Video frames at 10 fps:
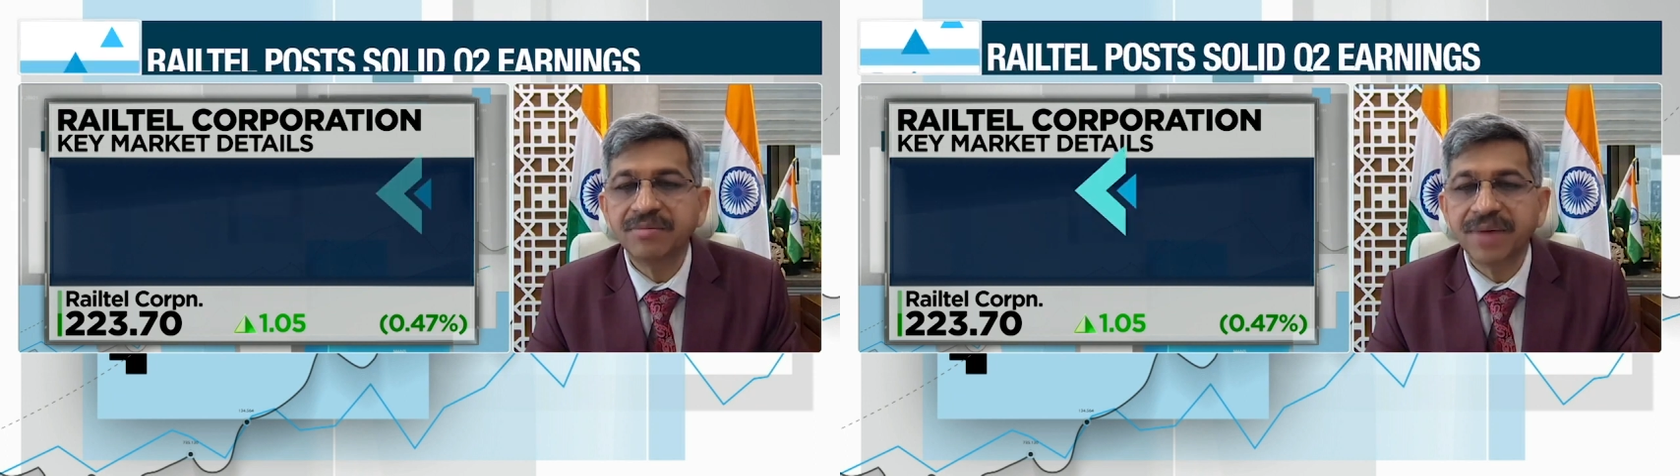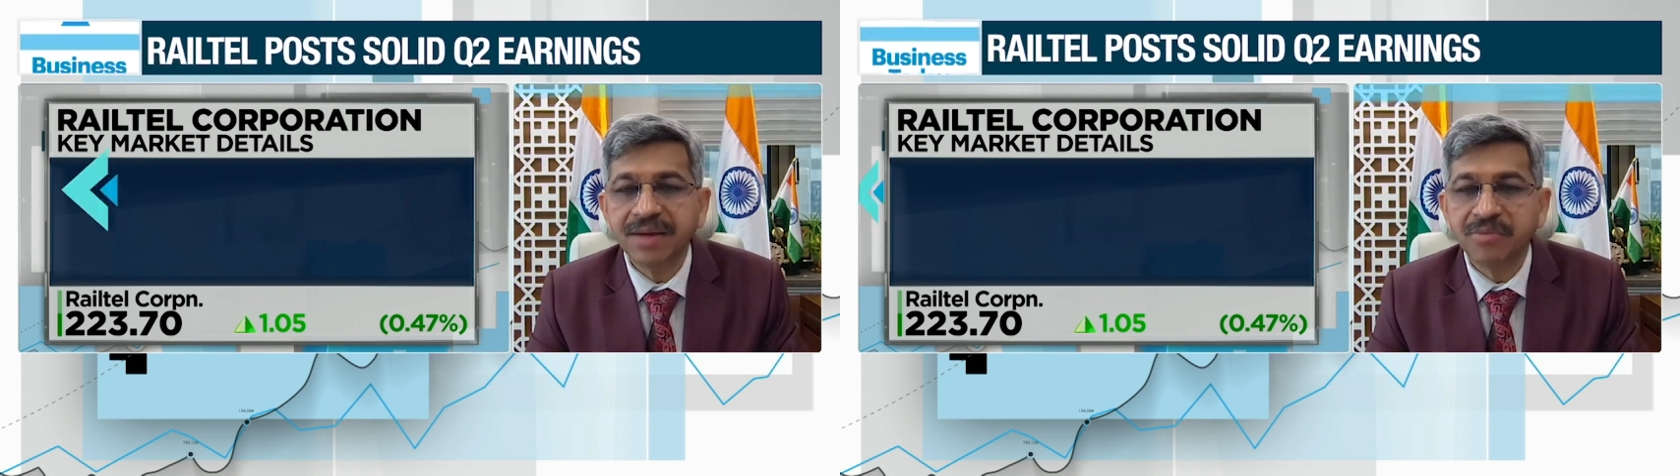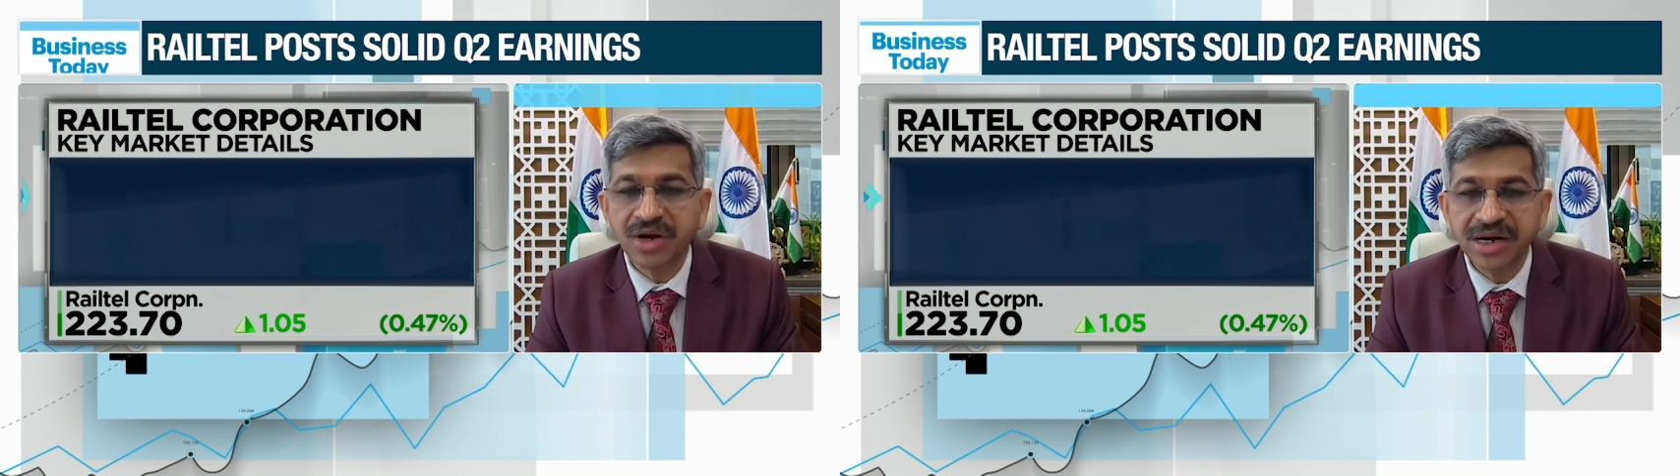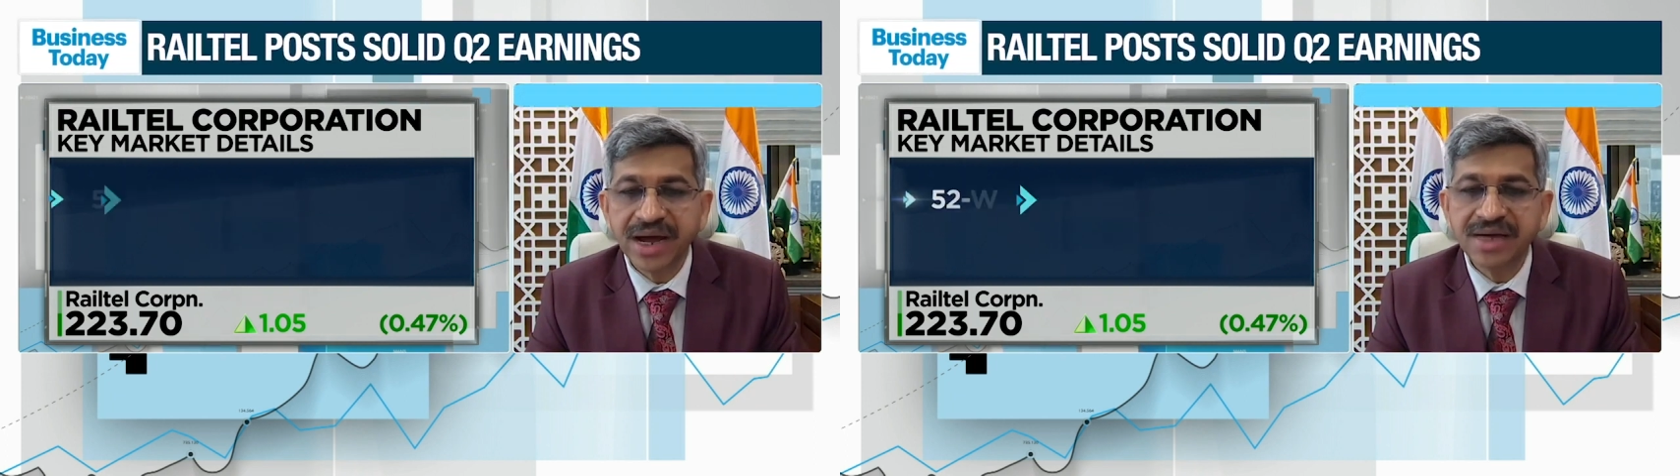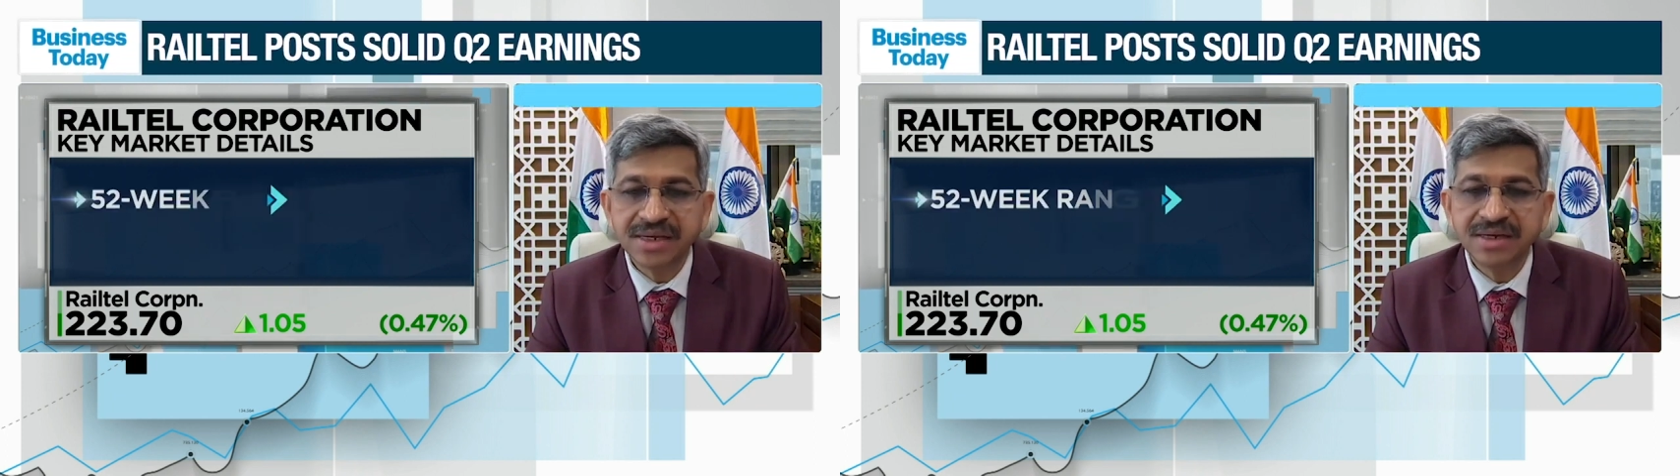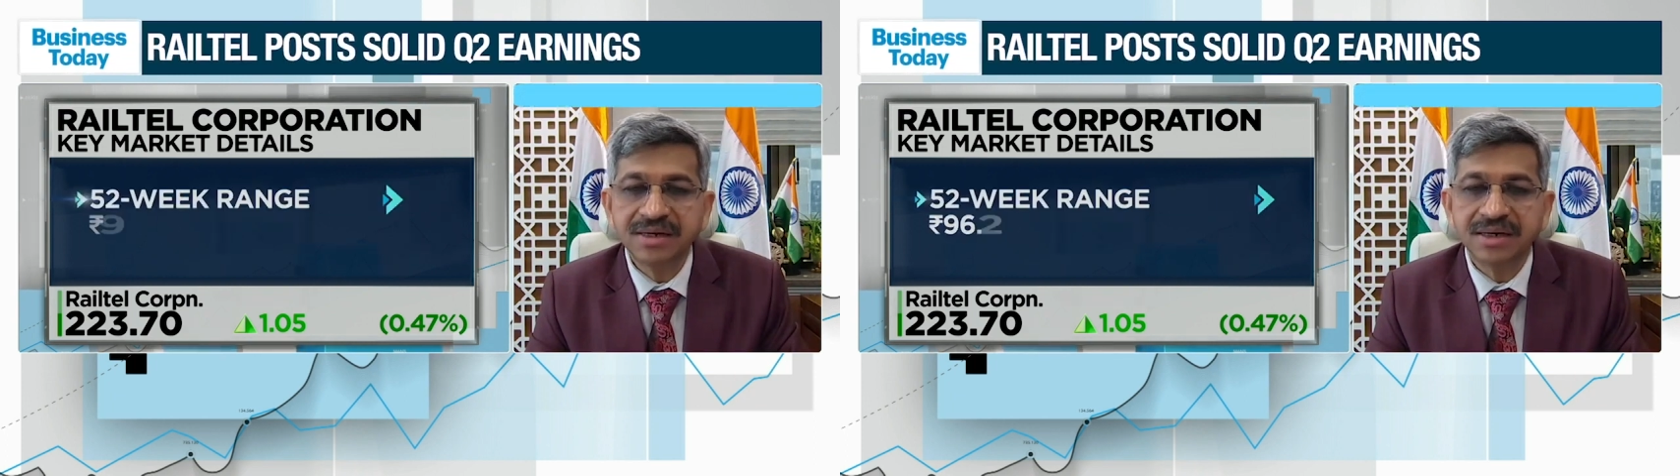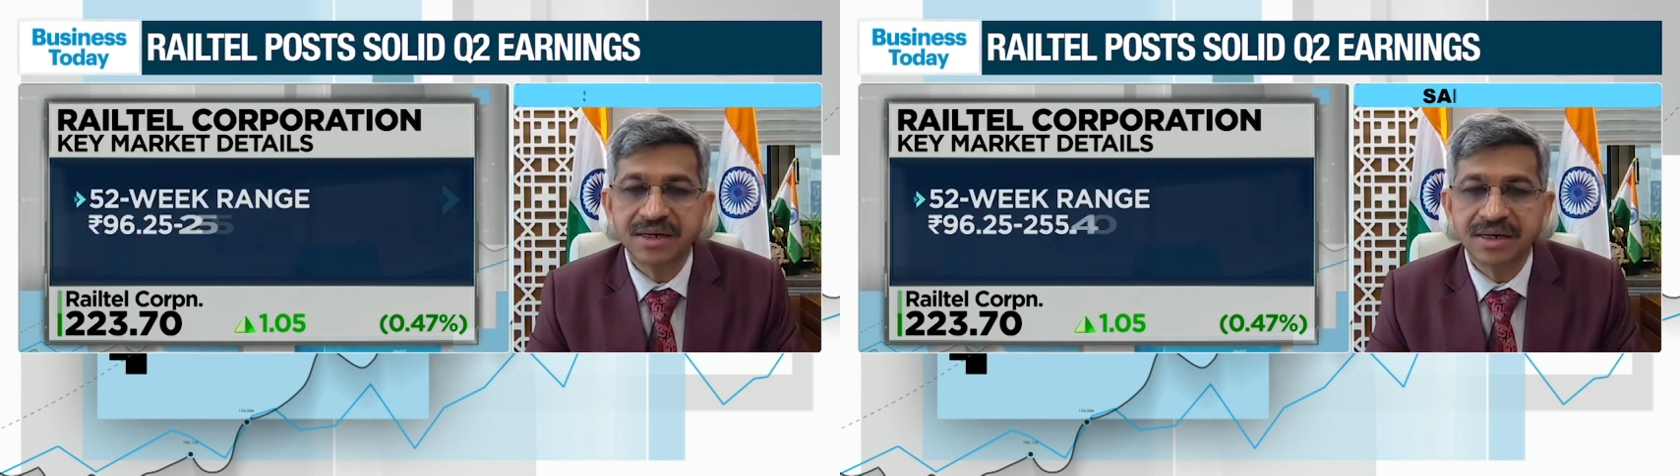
by monetizing